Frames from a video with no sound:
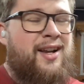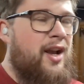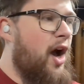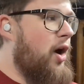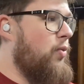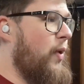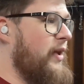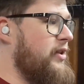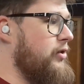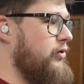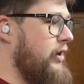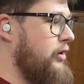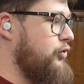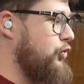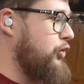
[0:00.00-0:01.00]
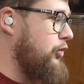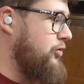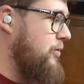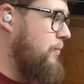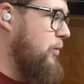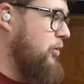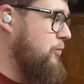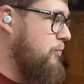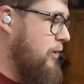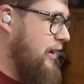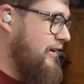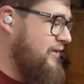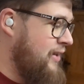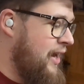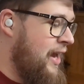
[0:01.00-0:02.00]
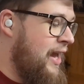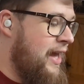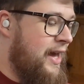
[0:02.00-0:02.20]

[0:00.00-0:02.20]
Can't wait to reintroduce the push press